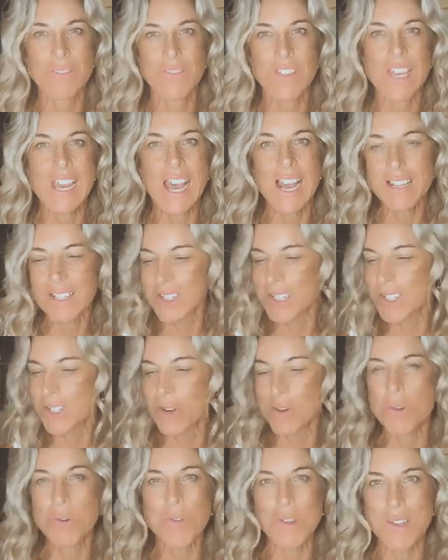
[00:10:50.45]
The answer
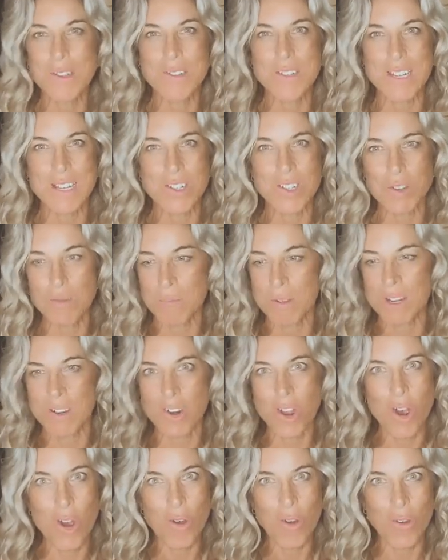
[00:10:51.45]
to all those things should be
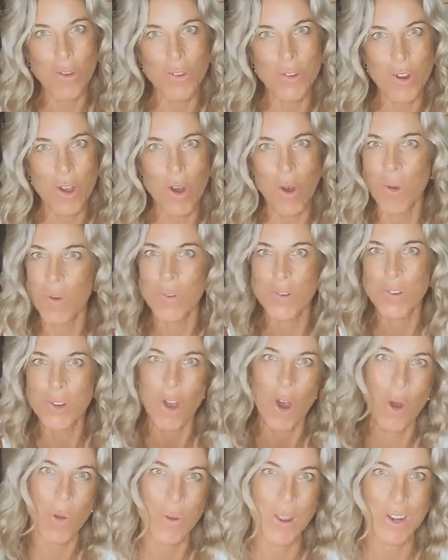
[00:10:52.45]
no, no,
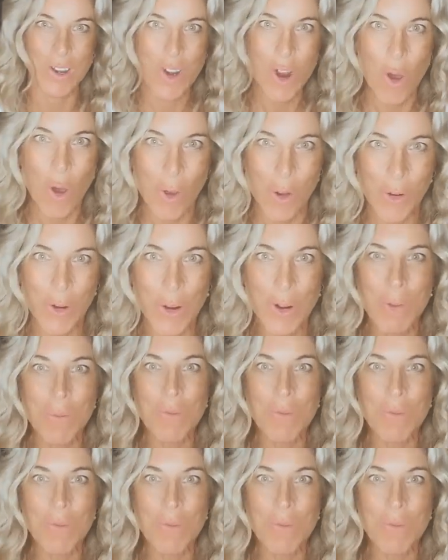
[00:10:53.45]
no, and no.